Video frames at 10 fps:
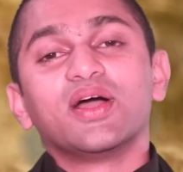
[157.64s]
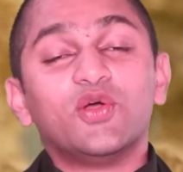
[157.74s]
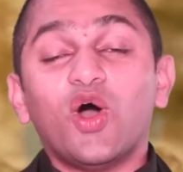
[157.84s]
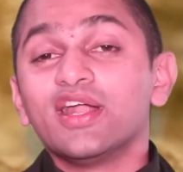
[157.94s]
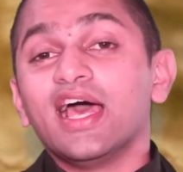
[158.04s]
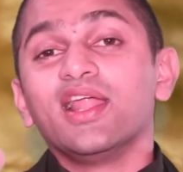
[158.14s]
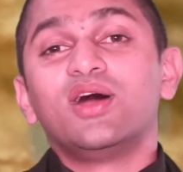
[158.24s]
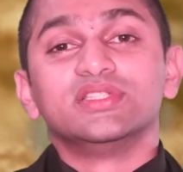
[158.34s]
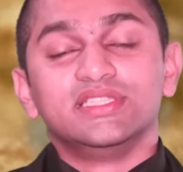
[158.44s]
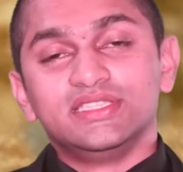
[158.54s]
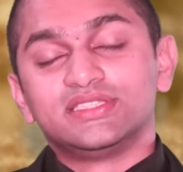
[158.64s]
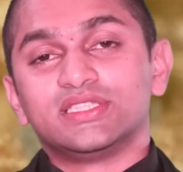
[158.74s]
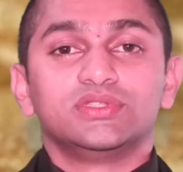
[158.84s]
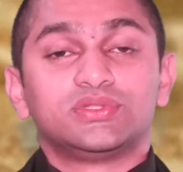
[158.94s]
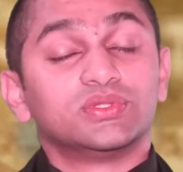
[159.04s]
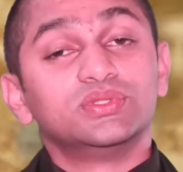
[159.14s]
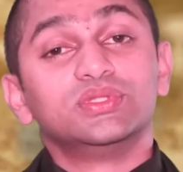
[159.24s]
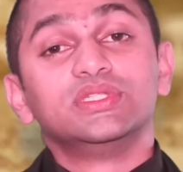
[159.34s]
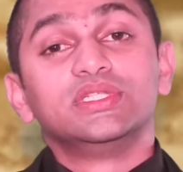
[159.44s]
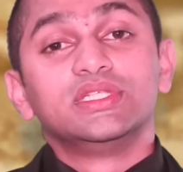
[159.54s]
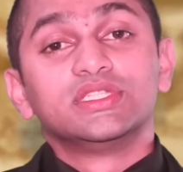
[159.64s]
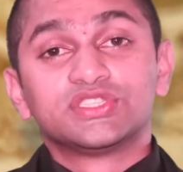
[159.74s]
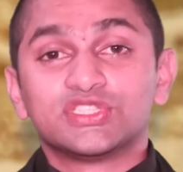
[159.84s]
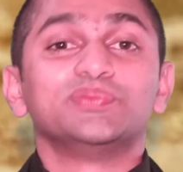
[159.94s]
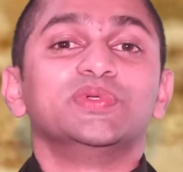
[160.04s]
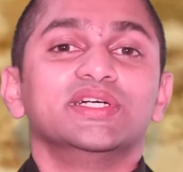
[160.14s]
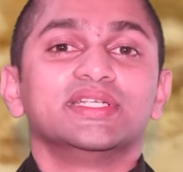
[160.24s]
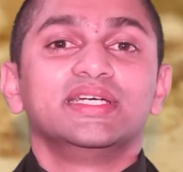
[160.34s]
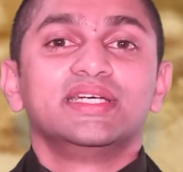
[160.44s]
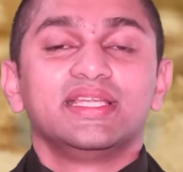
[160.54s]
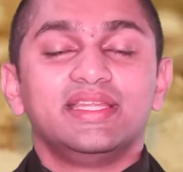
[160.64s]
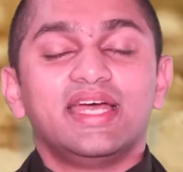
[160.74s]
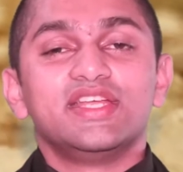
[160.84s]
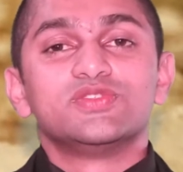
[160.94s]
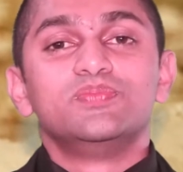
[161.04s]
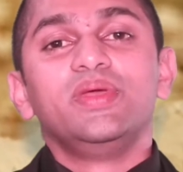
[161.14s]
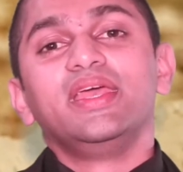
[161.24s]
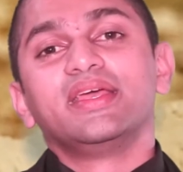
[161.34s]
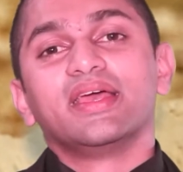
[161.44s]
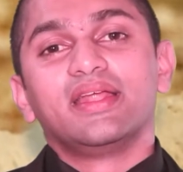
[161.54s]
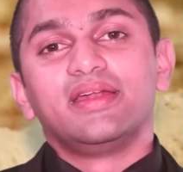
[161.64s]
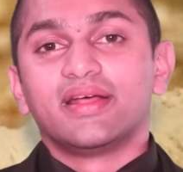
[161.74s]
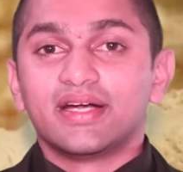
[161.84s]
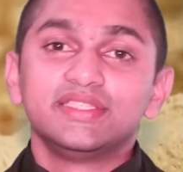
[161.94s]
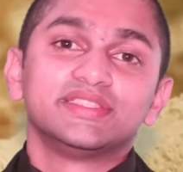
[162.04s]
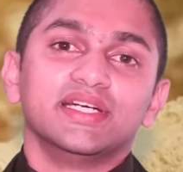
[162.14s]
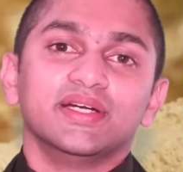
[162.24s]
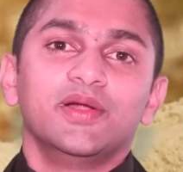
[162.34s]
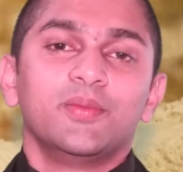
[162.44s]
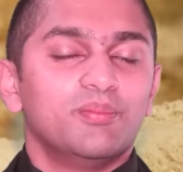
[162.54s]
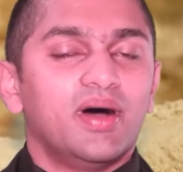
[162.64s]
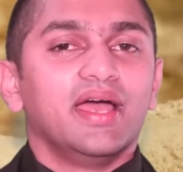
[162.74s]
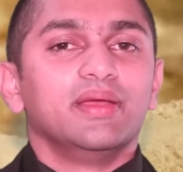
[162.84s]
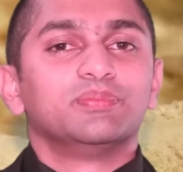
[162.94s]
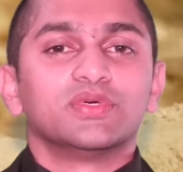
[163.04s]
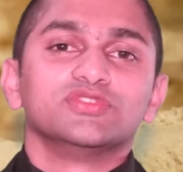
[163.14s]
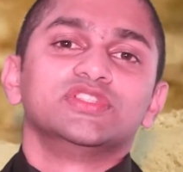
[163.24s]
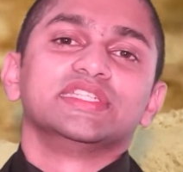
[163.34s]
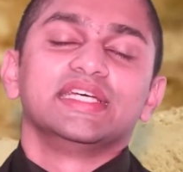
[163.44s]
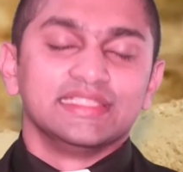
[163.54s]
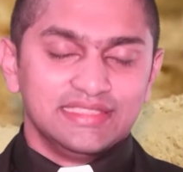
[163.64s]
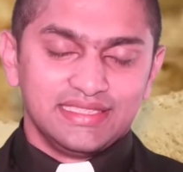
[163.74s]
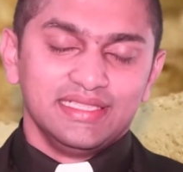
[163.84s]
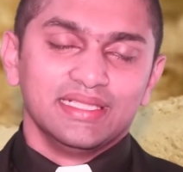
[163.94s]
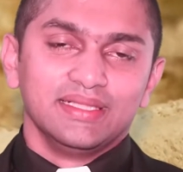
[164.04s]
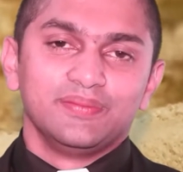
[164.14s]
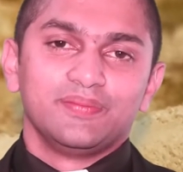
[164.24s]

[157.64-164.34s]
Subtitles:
God alone is the true shepherd that is being narrated by Prophet Ezekiel.